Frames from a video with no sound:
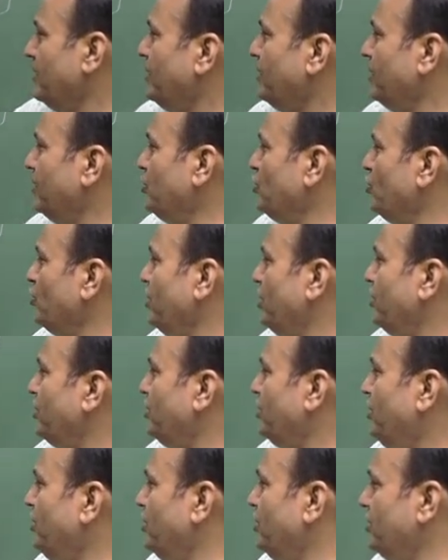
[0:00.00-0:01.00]
Unit
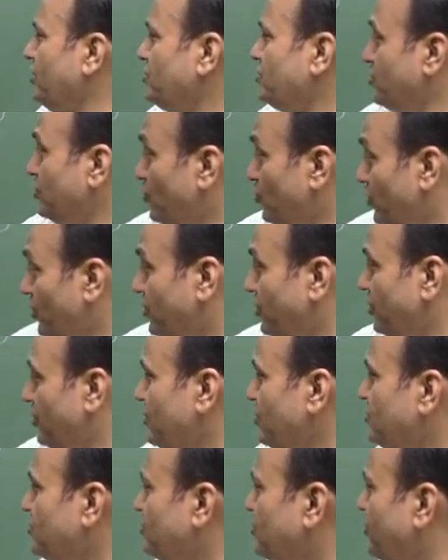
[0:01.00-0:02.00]

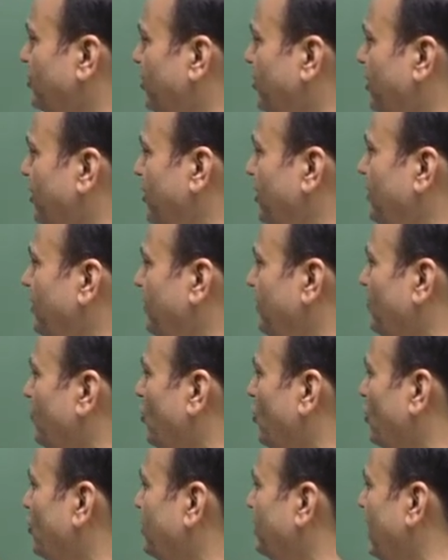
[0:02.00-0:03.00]
is 3
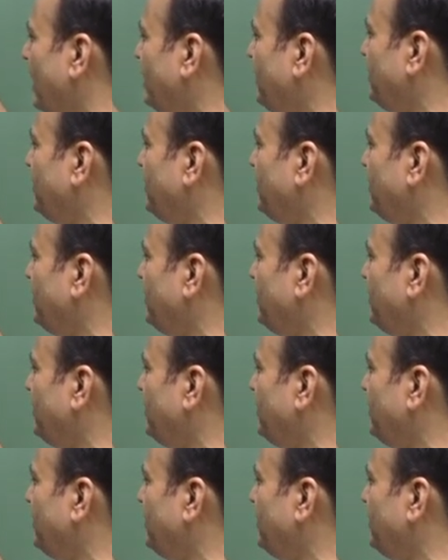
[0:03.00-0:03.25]
more than